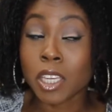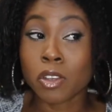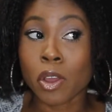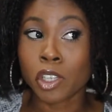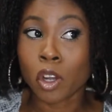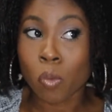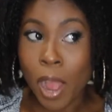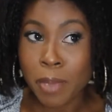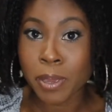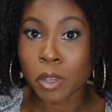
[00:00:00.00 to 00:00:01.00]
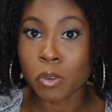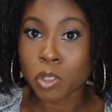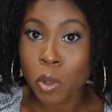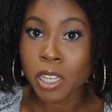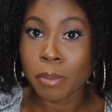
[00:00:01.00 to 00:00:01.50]
You know, you're wiping
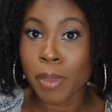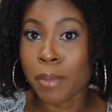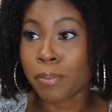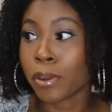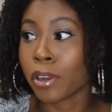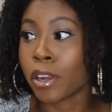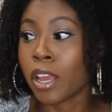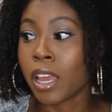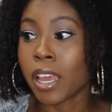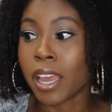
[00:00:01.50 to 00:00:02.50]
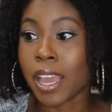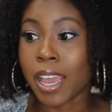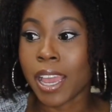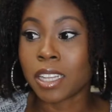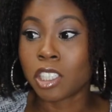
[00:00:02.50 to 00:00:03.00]
with toilet paper
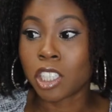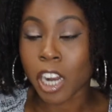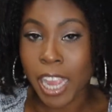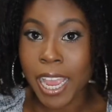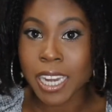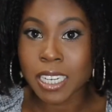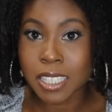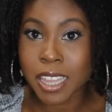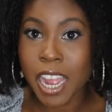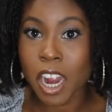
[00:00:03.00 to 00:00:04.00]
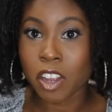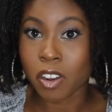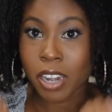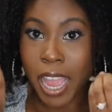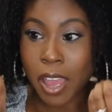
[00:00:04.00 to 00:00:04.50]
and your hand is there,
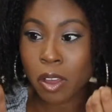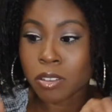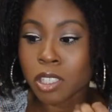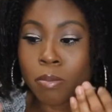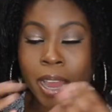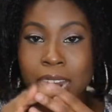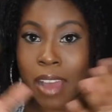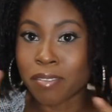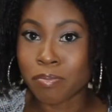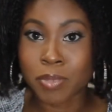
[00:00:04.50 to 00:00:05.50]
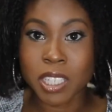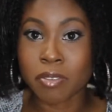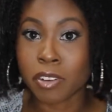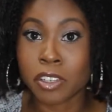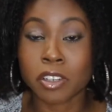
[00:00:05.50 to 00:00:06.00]
your nails, you might have
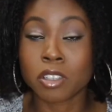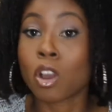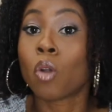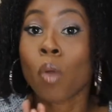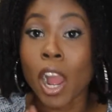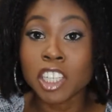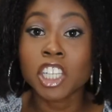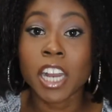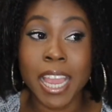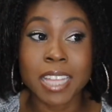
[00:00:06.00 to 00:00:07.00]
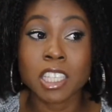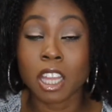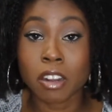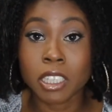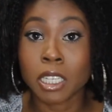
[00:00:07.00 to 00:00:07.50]
stuff on your, you know, wash your hands
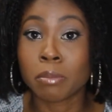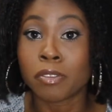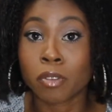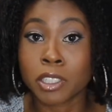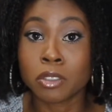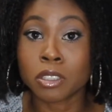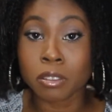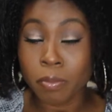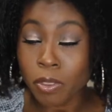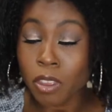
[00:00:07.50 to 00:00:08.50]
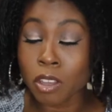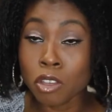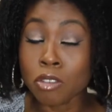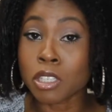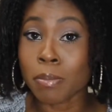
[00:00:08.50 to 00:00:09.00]
thoroughly before you
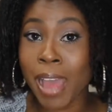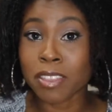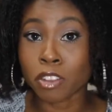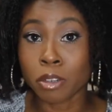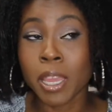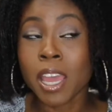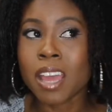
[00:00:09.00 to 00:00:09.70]
use the bathroom.